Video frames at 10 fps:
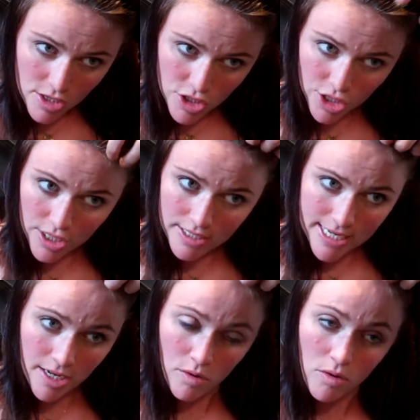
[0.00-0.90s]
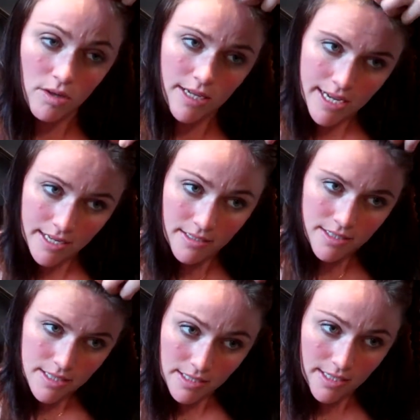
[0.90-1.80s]
So you're going to take your whole hand
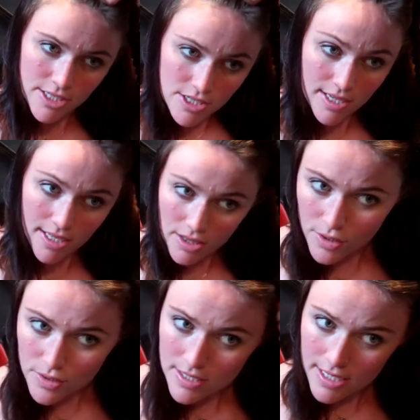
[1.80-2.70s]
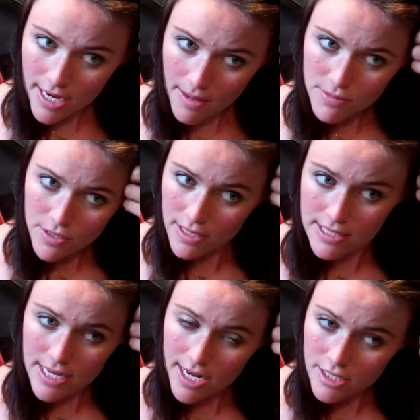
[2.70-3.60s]
and just kind loosen it up so that
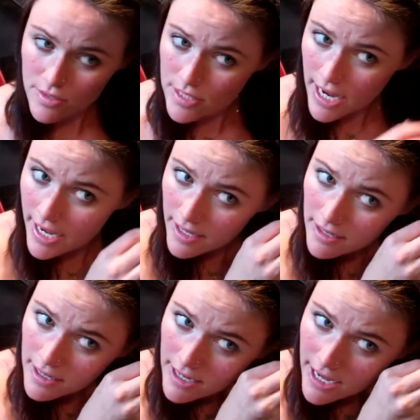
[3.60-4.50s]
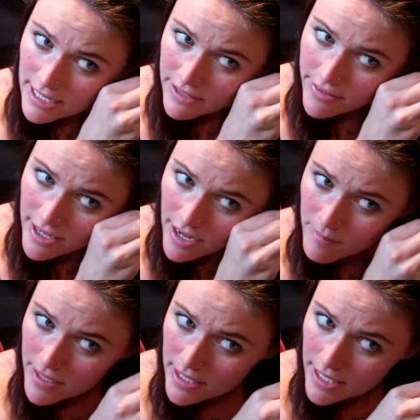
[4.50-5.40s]
it's not too tight, and even
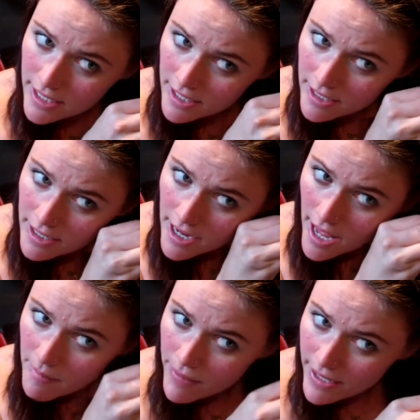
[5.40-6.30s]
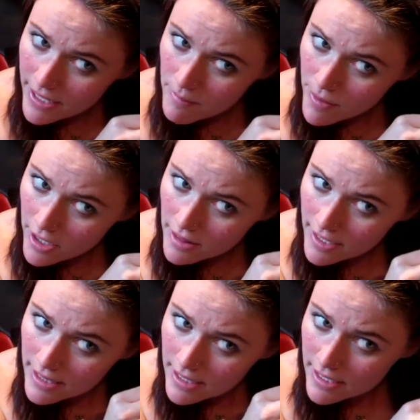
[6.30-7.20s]
come in here and pick it apart
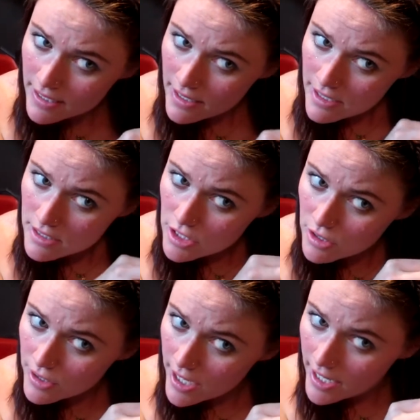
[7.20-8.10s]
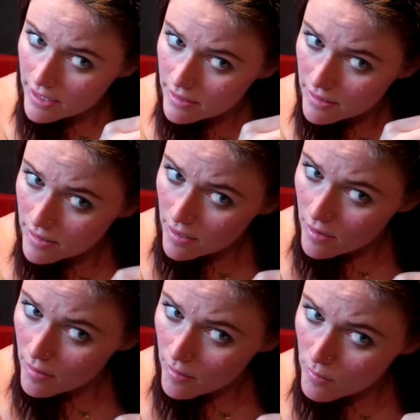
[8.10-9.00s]
lightly to create
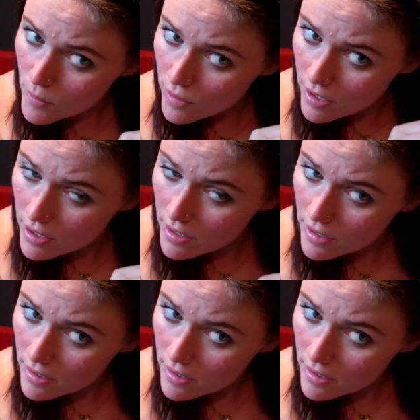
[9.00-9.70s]
more